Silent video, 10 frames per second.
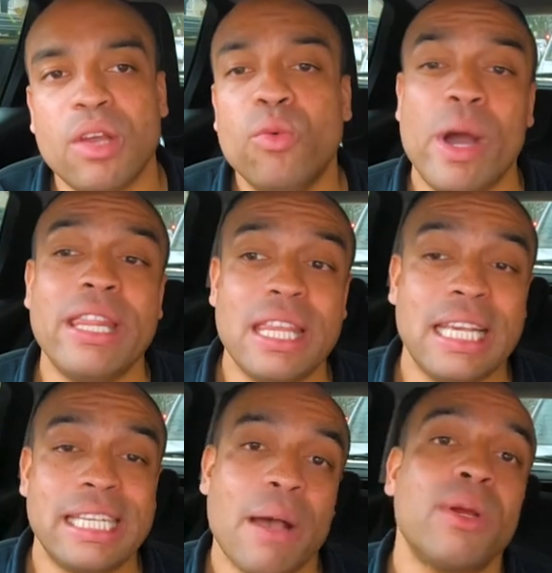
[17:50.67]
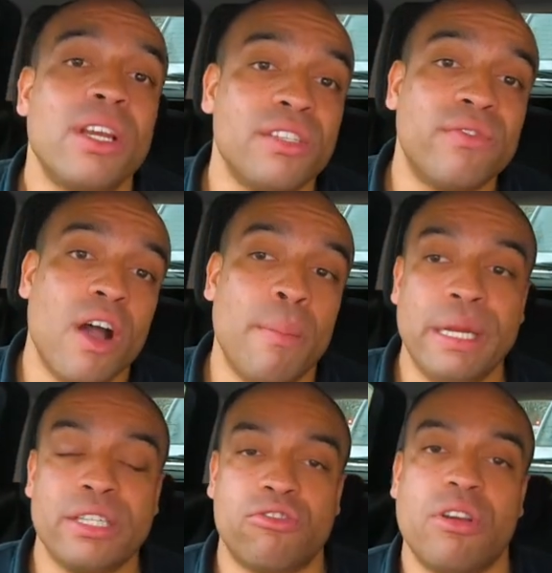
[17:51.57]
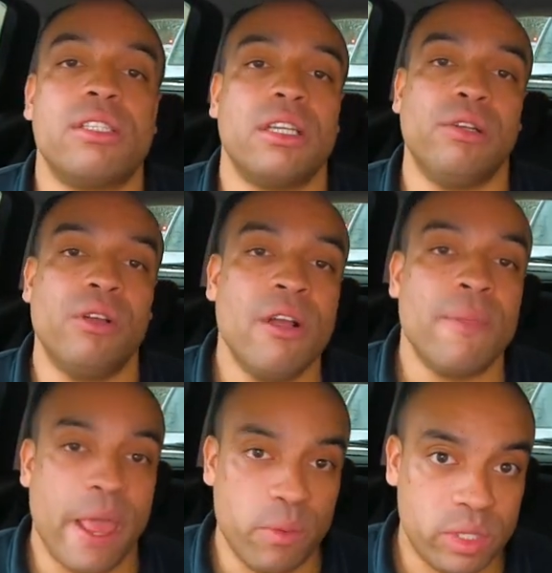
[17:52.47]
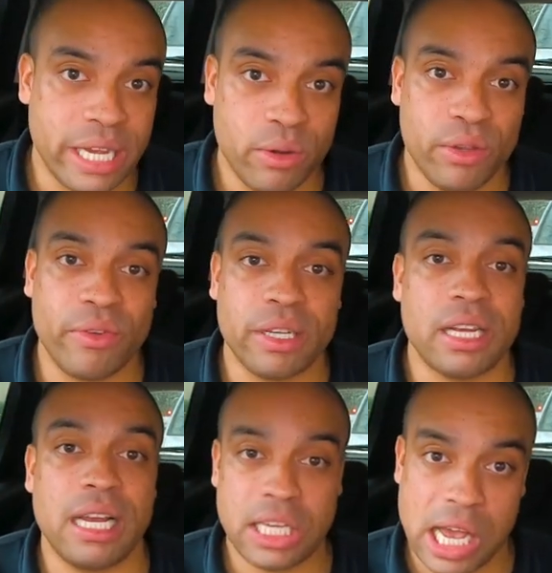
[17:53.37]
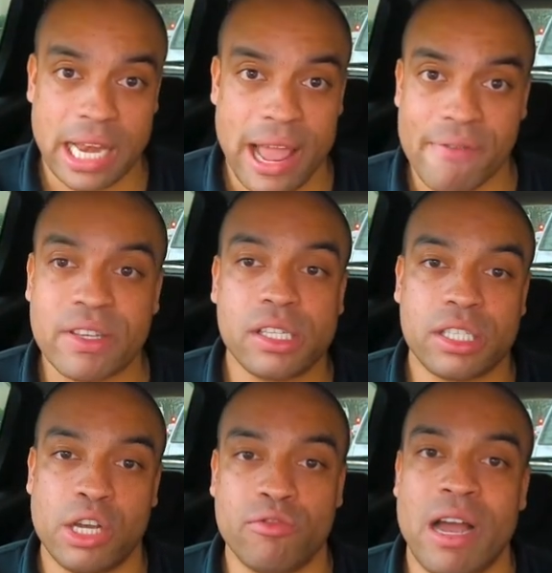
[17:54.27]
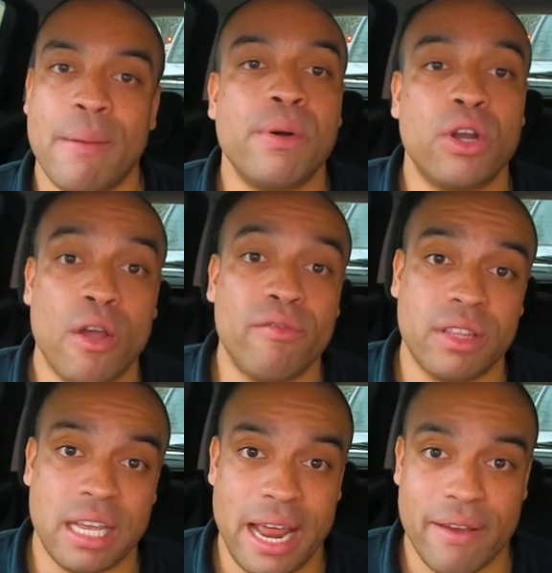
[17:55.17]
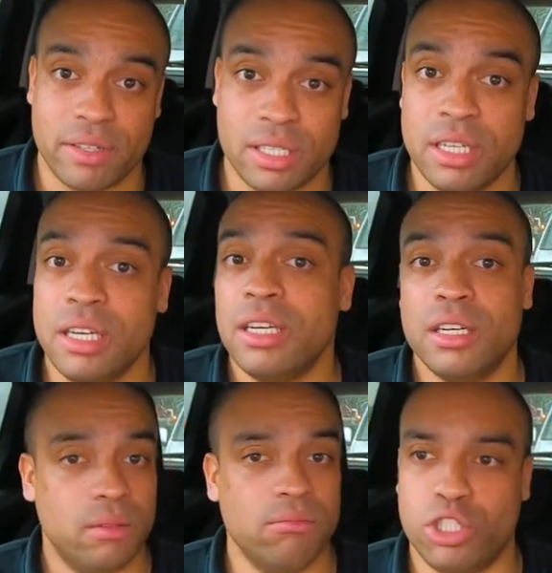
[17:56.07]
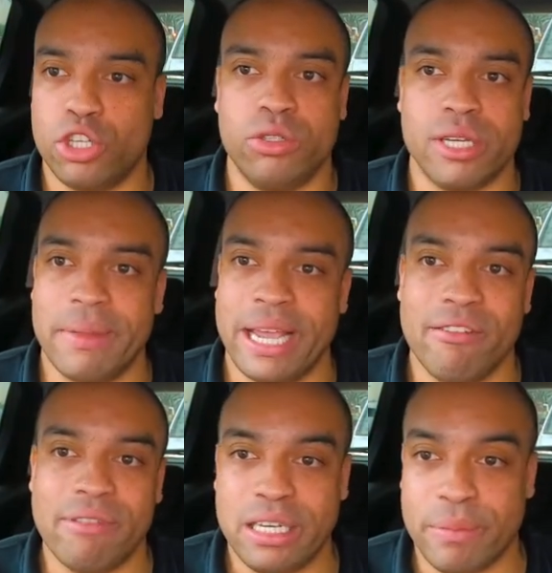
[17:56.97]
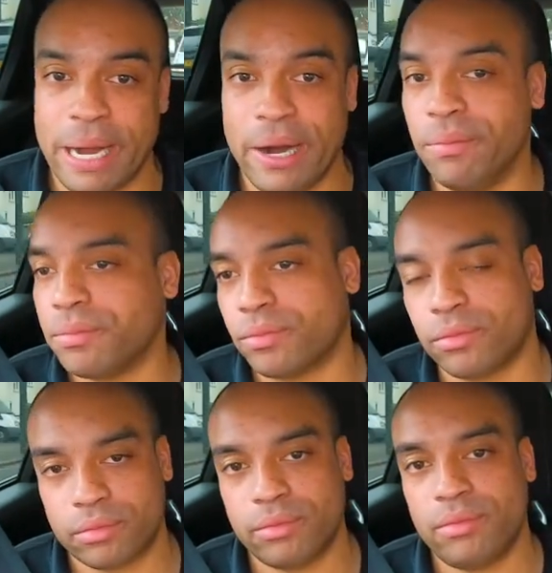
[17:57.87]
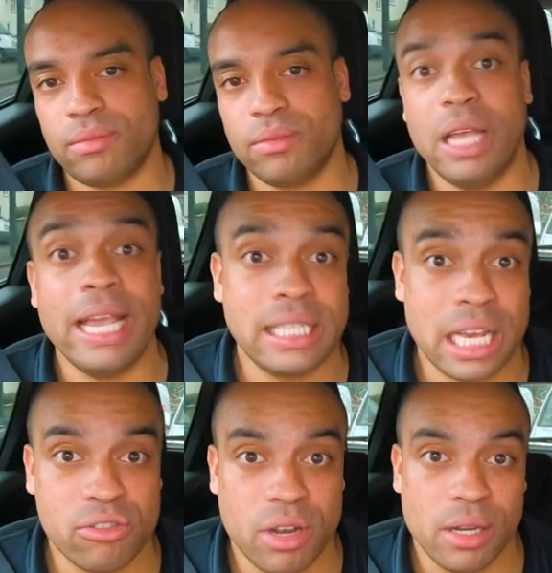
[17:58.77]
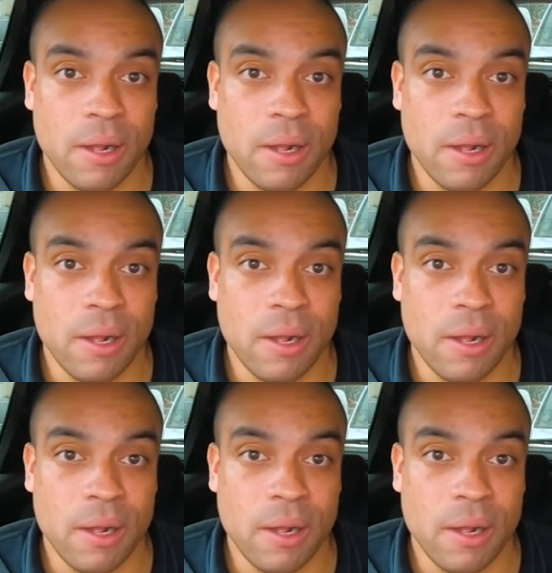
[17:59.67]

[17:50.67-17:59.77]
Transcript: When the examiner is verbally instructing you, they will tell you things like turn left, turn right, pull over on the left, do something at a roundabout, et cetera.